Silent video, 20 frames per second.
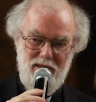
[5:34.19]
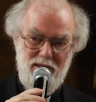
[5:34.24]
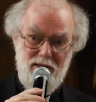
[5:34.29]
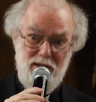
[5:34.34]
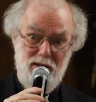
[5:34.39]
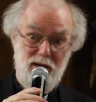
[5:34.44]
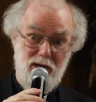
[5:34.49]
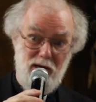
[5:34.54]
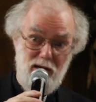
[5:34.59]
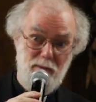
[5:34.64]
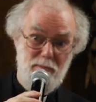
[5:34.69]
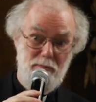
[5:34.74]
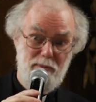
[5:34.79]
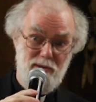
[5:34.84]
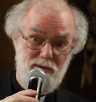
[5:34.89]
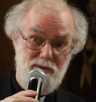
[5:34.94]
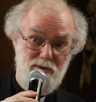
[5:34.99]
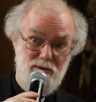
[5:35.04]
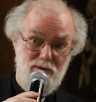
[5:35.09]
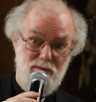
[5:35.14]
that will help
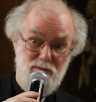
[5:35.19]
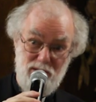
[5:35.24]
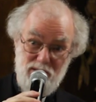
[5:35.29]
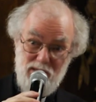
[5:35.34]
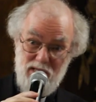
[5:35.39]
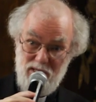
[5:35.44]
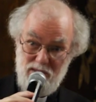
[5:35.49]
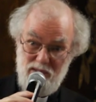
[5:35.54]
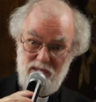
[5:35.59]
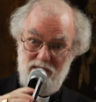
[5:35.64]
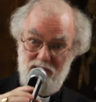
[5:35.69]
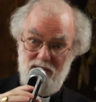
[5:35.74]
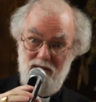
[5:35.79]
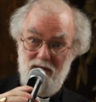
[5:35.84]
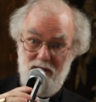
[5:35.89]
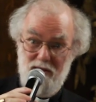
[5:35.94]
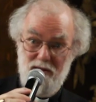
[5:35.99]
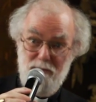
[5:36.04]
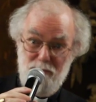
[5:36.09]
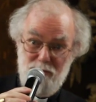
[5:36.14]
you resist
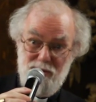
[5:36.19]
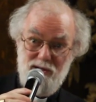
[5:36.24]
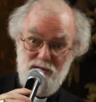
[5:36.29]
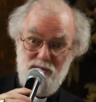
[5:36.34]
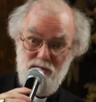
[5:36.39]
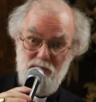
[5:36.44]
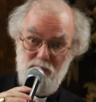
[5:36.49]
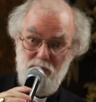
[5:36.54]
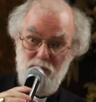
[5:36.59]
the pressures